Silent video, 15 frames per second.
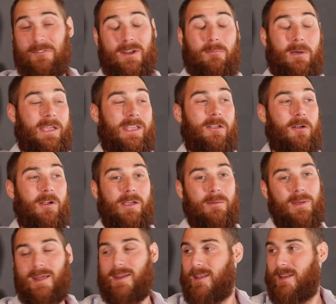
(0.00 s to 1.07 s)
And I'm like, here I am
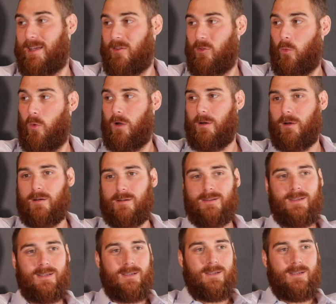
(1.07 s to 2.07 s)
not eating on the water,